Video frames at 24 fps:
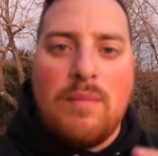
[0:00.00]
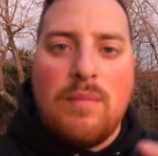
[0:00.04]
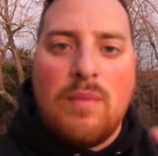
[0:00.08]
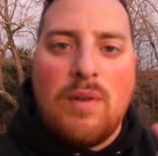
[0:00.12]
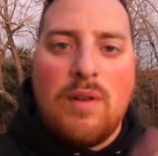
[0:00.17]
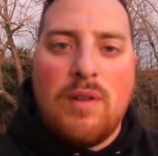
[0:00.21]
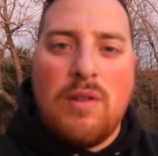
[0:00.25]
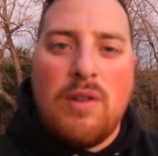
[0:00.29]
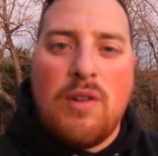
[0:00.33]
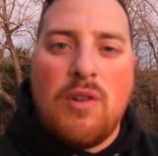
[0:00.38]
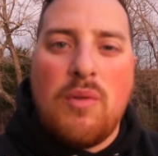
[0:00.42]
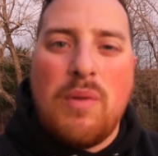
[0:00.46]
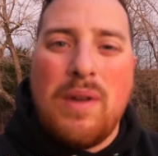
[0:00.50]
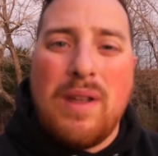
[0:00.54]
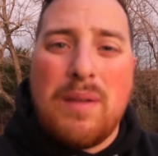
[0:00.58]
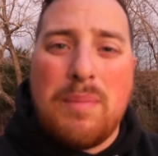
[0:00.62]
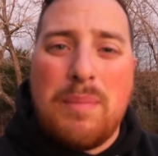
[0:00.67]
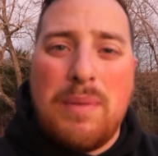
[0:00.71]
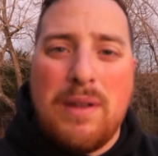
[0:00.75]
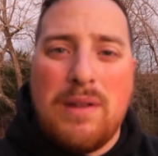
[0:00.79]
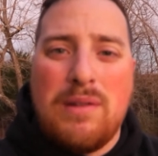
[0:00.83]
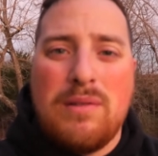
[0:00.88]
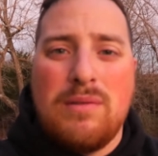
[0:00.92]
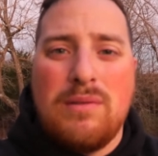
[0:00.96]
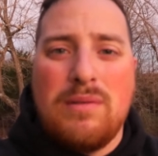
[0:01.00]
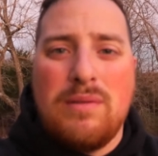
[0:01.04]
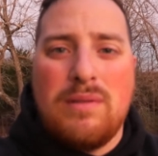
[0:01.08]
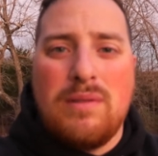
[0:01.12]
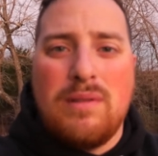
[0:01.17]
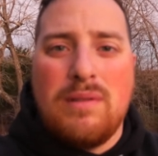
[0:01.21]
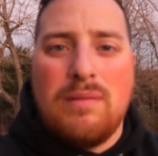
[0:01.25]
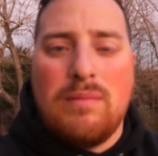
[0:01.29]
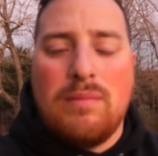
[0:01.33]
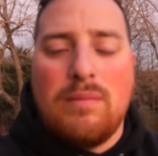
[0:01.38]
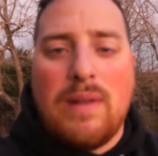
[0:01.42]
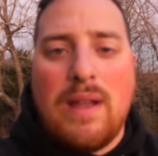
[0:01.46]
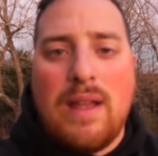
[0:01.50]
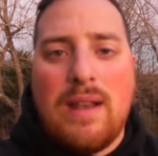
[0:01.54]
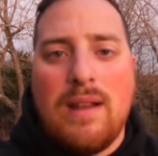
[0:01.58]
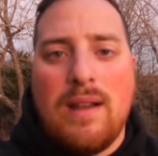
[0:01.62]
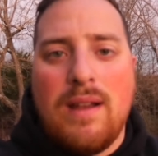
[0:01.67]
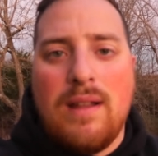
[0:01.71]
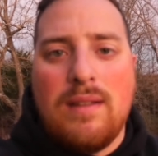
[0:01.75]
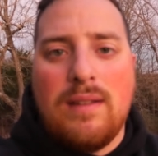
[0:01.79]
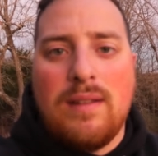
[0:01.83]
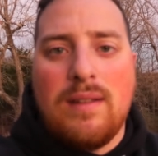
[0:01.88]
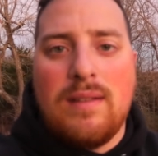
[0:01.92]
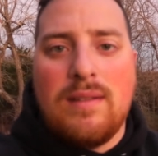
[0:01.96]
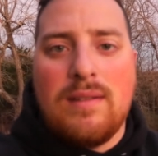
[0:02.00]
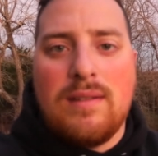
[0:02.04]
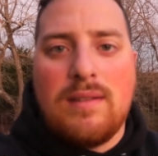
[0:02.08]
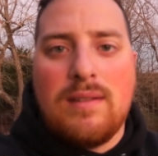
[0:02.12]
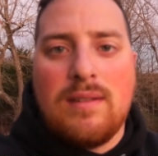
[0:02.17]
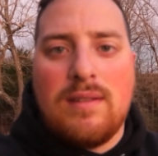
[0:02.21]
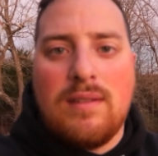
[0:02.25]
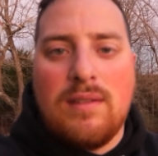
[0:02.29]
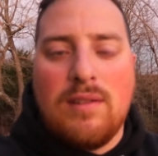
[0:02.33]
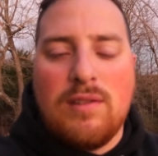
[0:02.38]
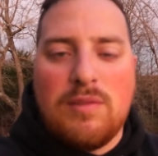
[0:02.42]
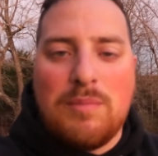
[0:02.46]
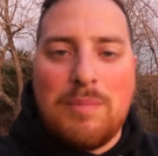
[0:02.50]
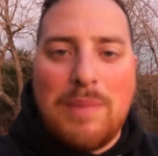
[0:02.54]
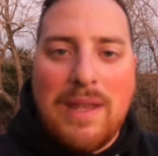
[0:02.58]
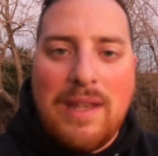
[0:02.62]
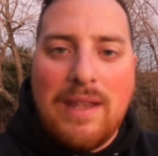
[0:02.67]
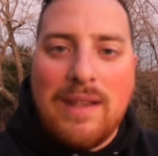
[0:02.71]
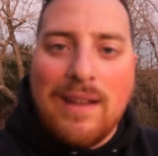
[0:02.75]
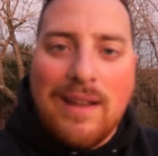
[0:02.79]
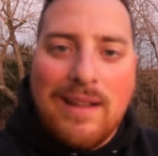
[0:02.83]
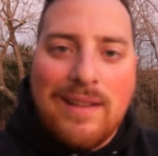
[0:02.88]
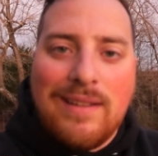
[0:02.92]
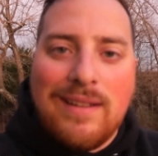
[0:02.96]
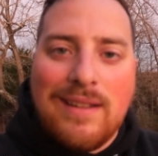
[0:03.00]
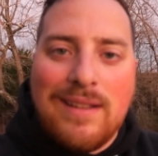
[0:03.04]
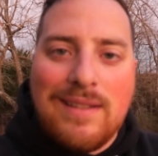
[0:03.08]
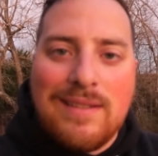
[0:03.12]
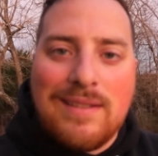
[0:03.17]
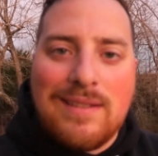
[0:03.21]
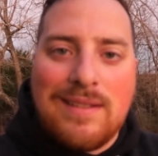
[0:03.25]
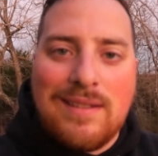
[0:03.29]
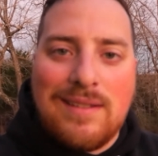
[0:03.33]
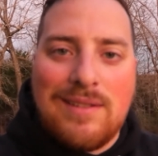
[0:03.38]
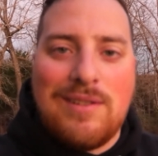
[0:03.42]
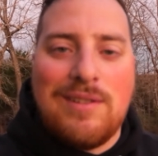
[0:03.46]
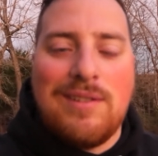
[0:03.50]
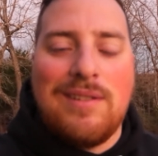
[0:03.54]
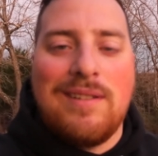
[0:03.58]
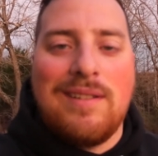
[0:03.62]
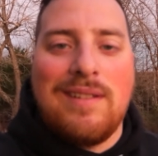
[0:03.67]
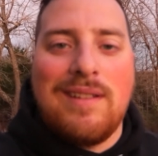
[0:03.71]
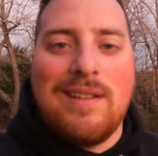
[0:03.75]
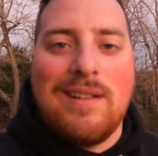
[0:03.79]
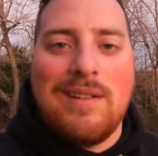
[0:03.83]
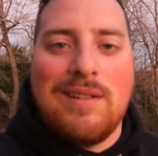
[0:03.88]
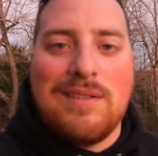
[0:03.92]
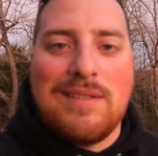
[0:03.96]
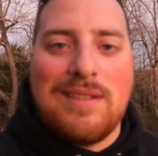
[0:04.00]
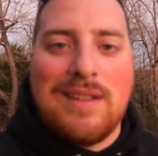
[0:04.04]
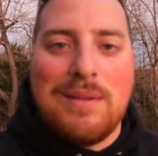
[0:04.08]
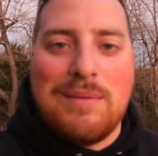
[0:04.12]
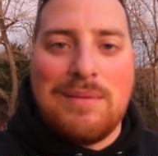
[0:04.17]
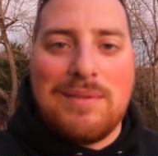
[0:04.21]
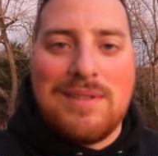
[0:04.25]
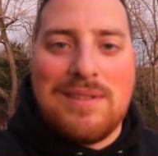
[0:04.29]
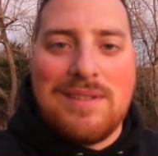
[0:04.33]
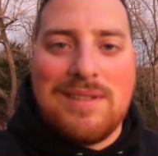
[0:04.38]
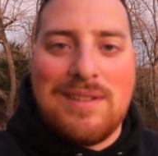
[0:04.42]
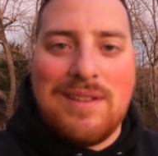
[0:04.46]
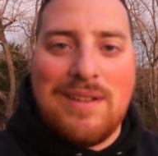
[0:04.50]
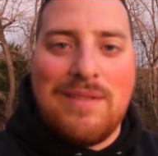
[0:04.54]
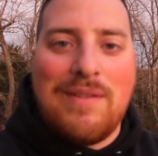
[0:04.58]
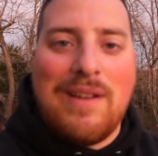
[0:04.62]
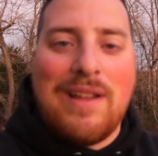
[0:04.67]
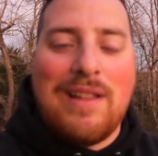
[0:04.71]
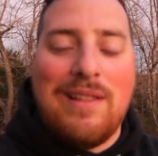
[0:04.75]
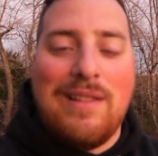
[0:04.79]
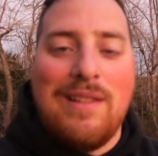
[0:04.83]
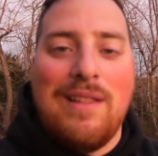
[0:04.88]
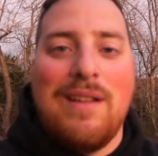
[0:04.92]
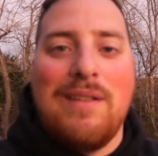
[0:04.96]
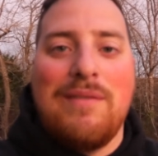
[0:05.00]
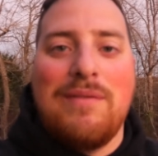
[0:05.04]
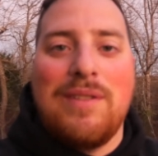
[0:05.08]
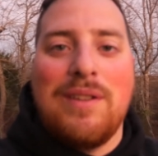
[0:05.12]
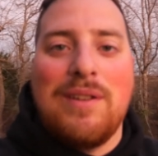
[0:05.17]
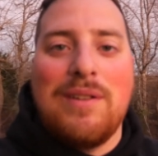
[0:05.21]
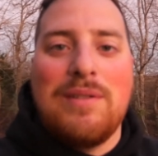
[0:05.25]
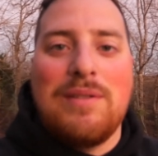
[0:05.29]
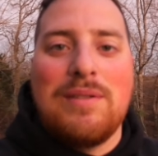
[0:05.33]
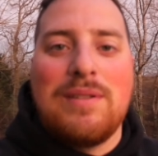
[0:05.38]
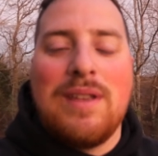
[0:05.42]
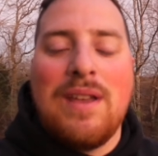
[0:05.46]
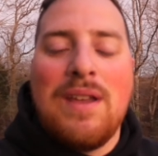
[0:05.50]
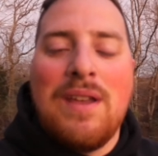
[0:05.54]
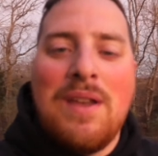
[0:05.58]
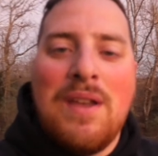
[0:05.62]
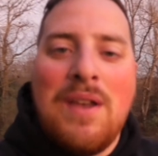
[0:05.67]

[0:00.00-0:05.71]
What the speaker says: gonna do a quick pickled red onions, those pink onions that you can get on sandwiches and stuff. I love those.